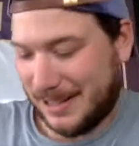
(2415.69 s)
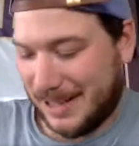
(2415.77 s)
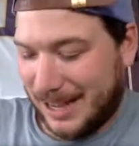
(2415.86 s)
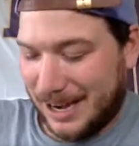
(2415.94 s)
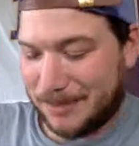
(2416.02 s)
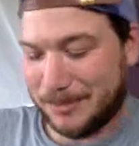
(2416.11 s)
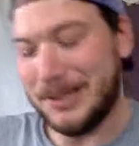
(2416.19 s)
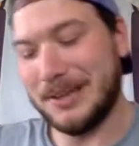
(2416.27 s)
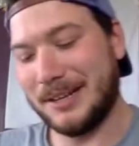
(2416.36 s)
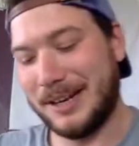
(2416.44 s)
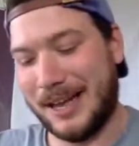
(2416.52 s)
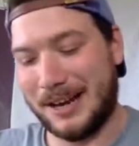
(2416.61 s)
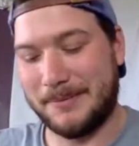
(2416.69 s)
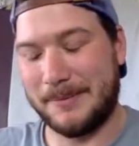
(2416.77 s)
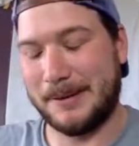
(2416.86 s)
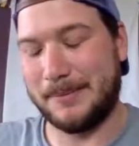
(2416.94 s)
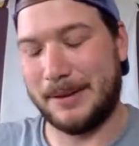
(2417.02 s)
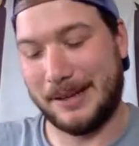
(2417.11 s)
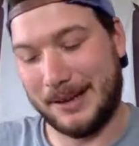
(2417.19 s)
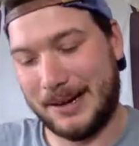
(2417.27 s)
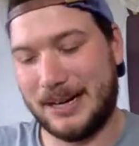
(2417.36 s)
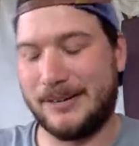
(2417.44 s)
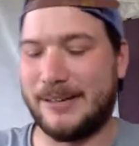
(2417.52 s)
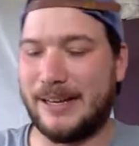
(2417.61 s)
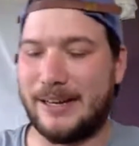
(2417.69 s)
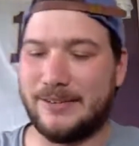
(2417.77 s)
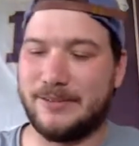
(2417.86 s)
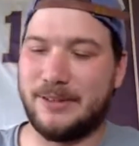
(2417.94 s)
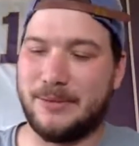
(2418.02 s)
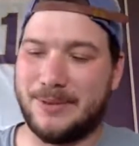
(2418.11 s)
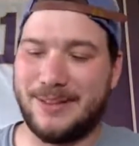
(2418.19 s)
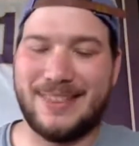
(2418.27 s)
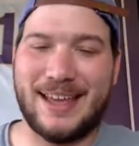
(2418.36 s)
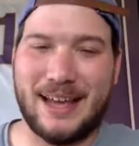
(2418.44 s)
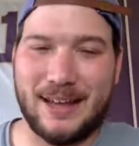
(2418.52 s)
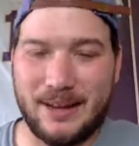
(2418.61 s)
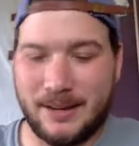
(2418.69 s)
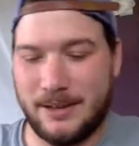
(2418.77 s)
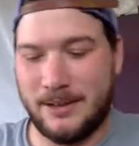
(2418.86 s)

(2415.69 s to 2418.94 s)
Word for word: And I'm looking at them and I'm like, all right, well, I don't really want that.